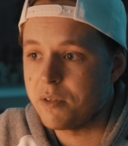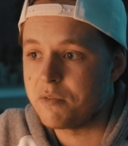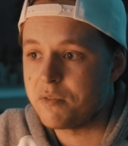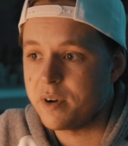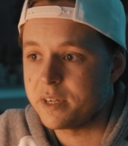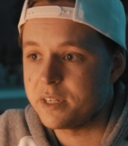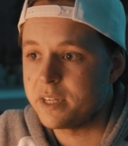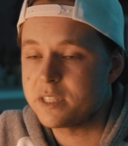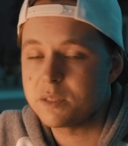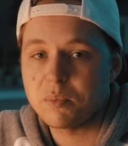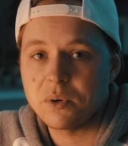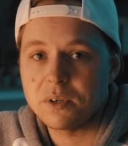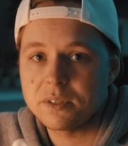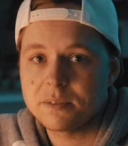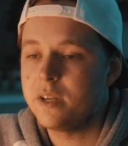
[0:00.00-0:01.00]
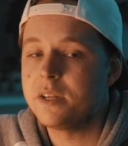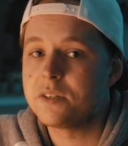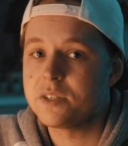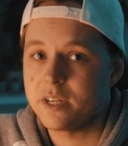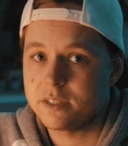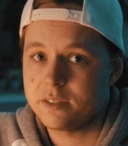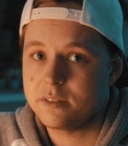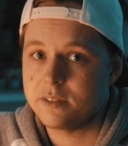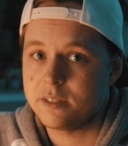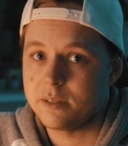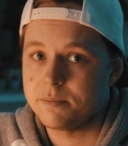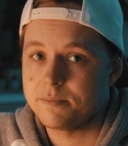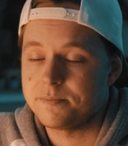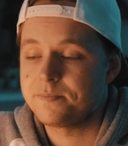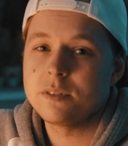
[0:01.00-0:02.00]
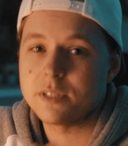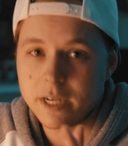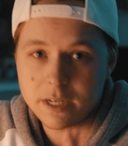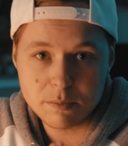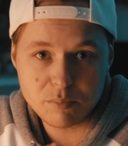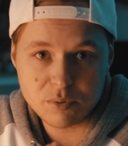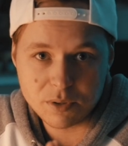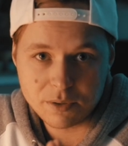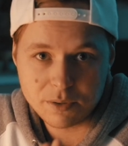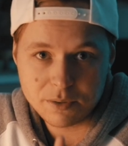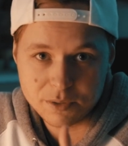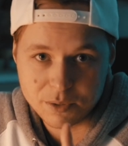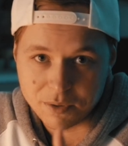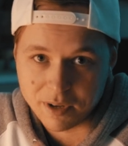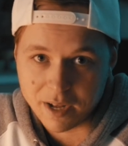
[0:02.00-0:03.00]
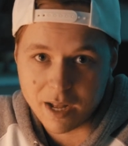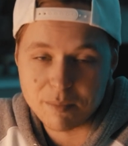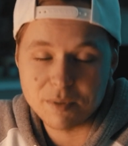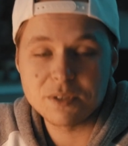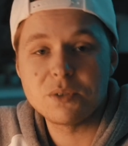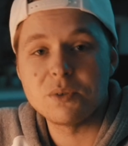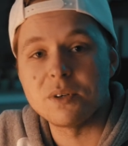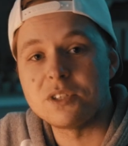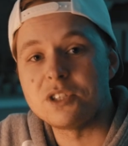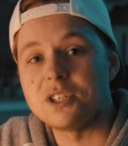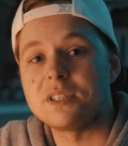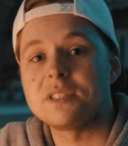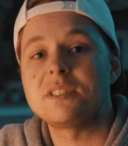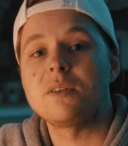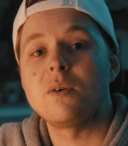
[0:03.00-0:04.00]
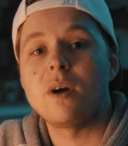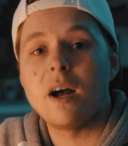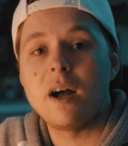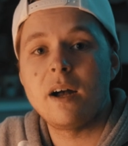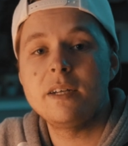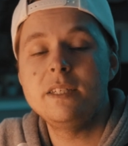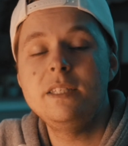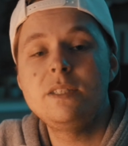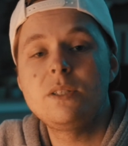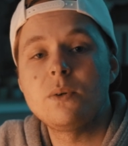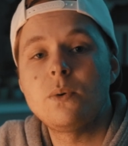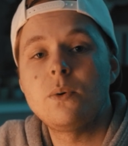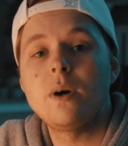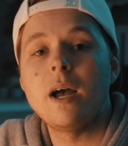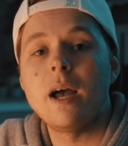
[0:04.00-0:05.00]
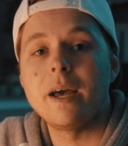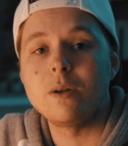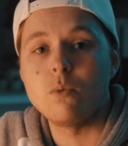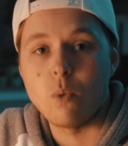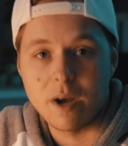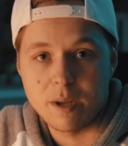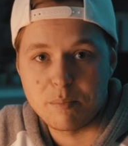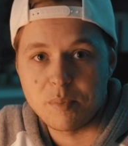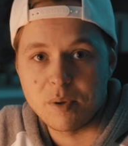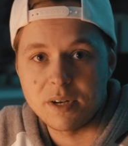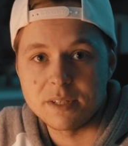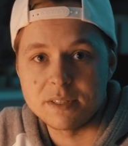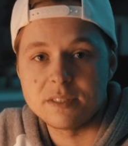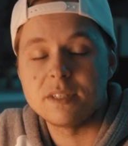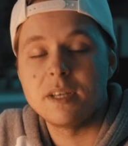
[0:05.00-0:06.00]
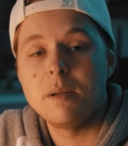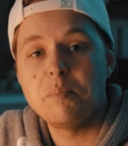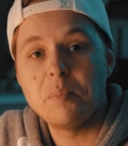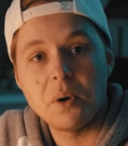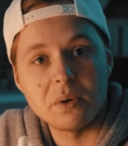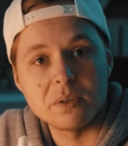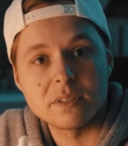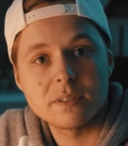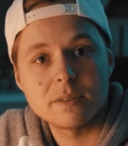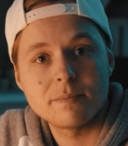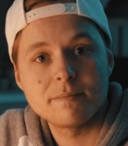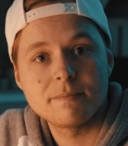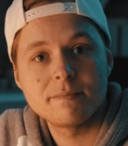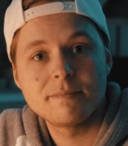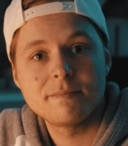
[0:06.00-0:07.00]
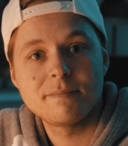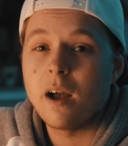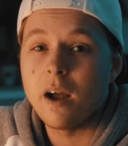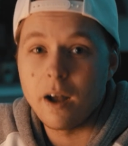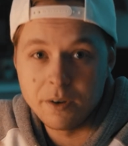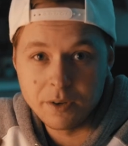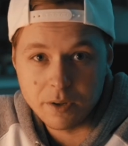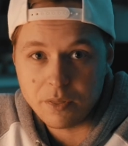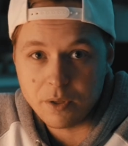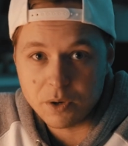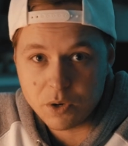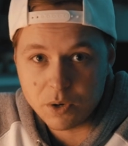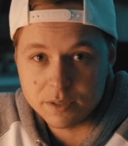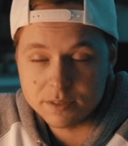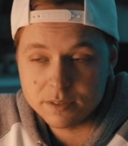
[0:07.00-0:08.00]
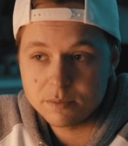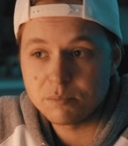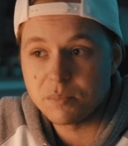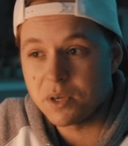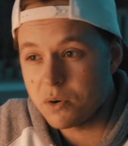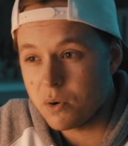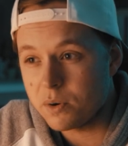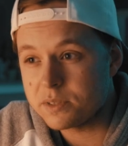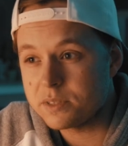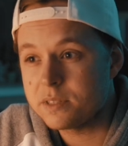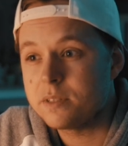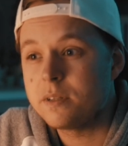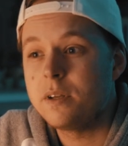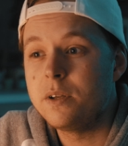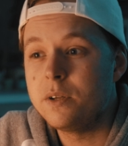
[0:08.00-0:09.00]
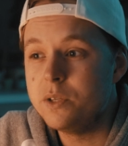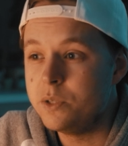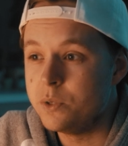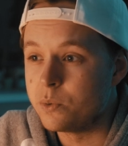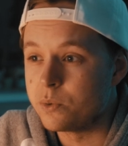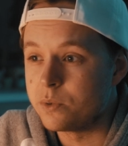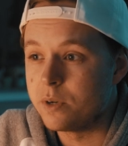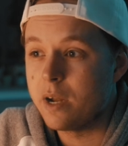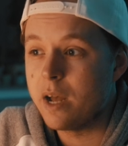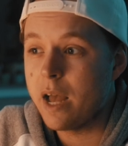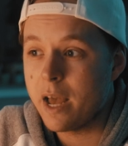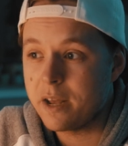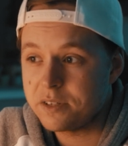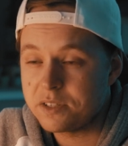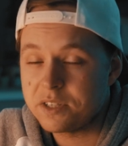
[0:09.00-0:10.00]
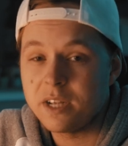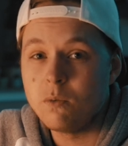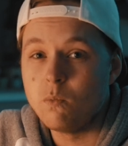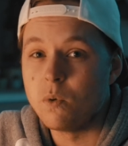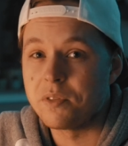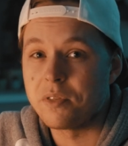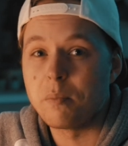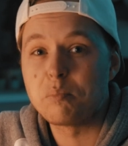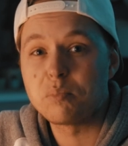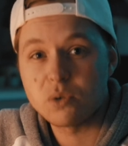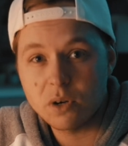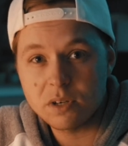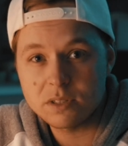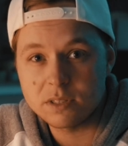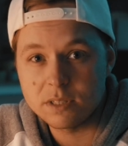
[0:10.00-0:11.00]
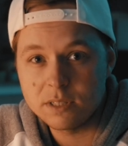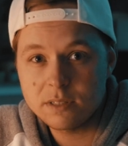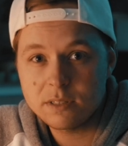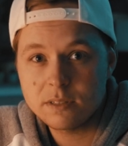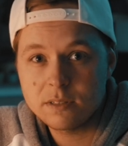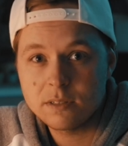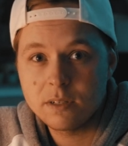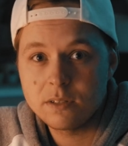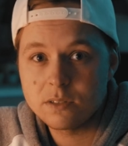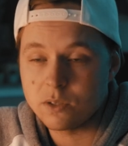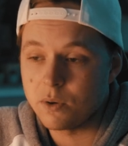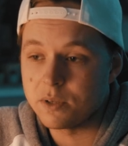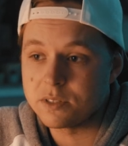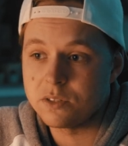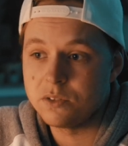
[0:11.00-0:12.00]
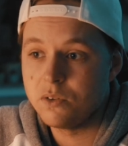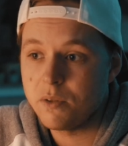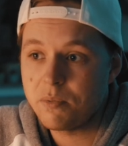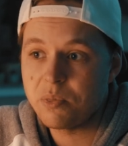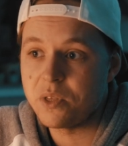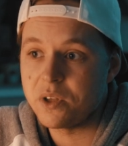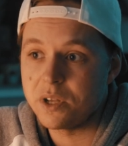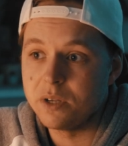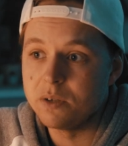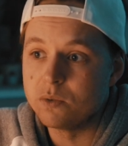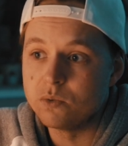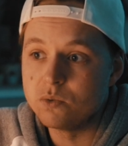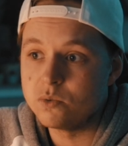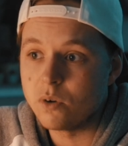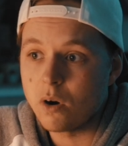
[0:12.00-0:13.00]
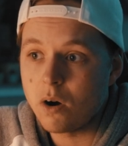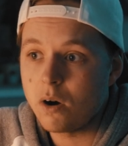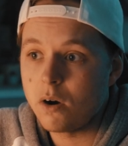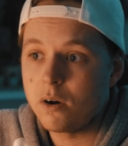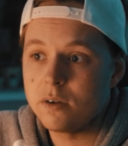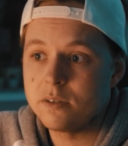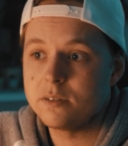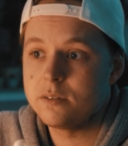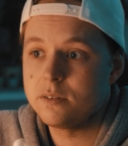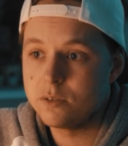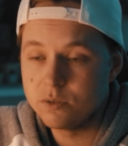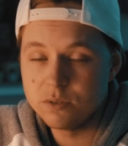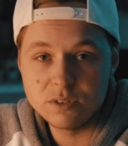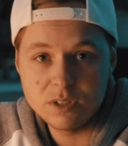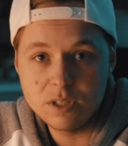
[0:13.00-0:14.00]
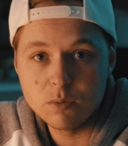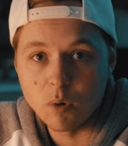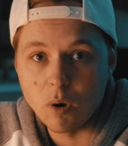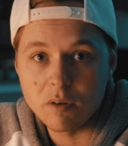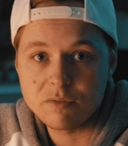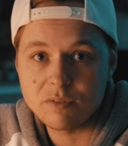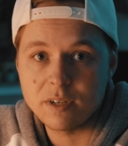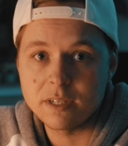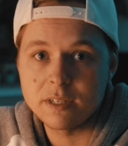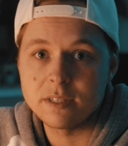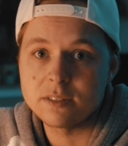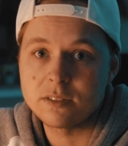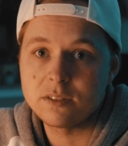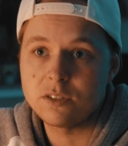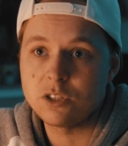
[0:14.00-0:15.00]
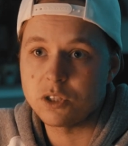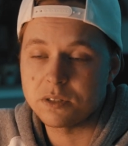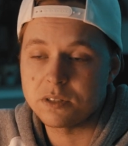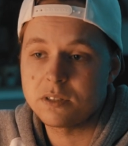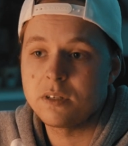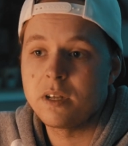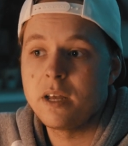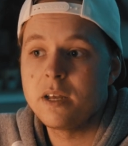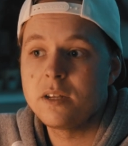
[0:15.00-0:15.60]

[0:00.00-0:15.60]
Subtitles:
the final export. It takes time. Second pro, you're able to adjust ISO and white balance in post. Another con, because you're editing with proxies, so it's not the raw ZRAW file, it's just